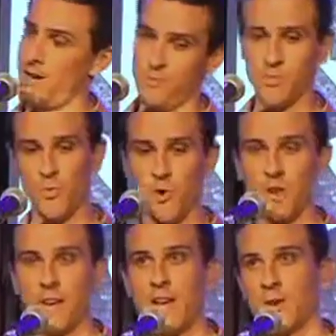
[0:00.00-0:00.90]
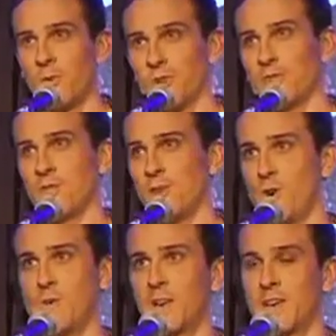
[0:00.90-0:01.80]
just walking out, I walk down the
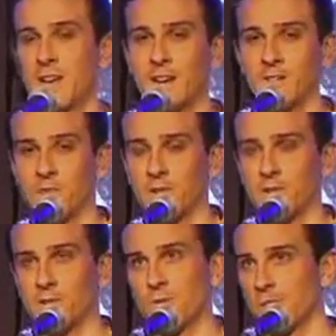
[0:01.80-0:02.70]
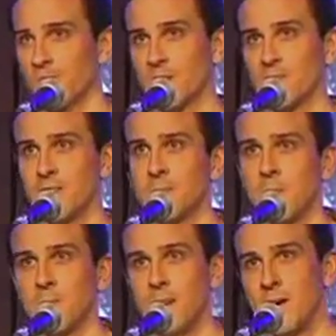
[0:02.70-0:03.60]
hallway, I get out the front door. Luckily,
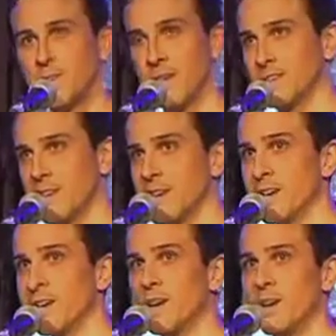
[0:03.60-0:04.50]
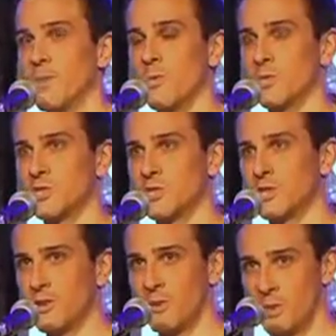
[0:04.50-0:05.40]
my mom that day was
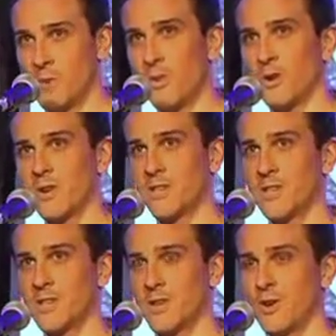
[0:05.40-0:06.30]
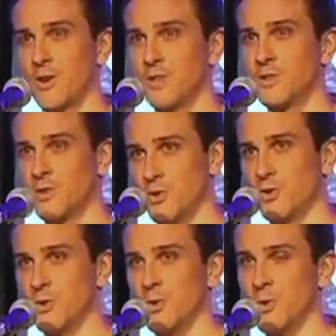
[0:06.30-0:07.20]
still in the parking lot talking
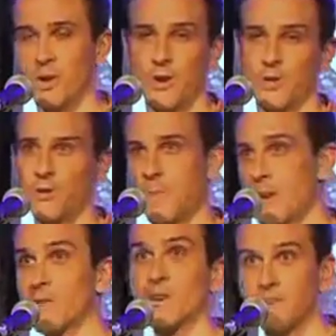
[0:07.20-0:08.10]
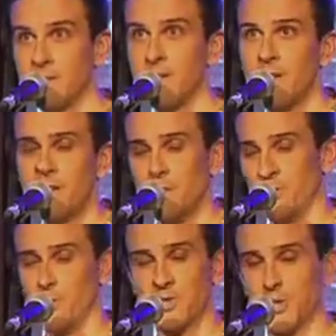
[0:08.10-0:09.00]
to another parent
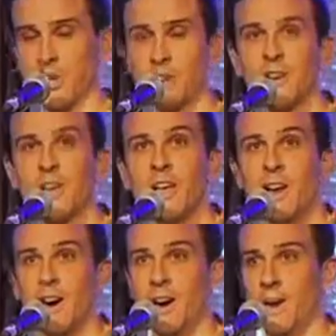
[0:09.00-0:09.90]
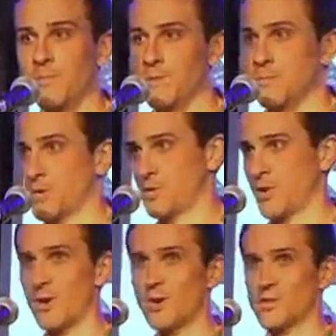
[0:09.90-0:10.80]
who was there. Much to
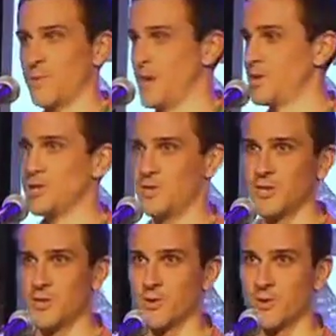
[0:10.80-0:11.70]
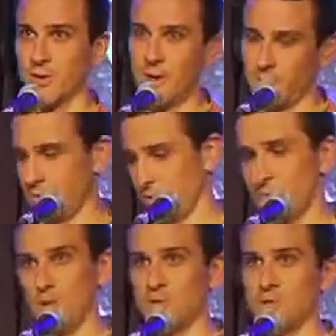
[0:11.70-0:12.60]
her dismay, she sees her son
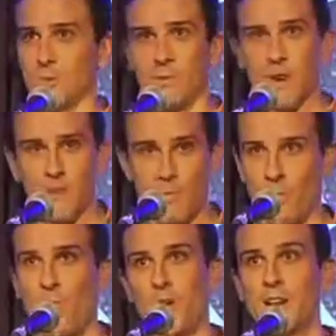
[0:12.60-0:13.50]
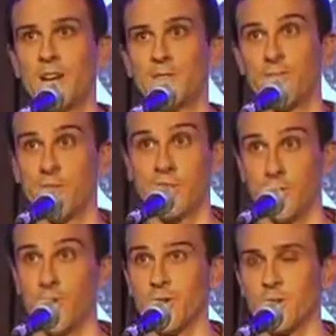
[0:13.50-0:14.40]
all zippered up, walking out the front
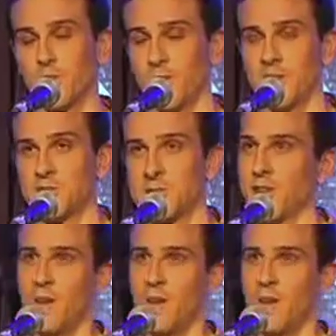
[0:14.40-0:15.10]
door of this place,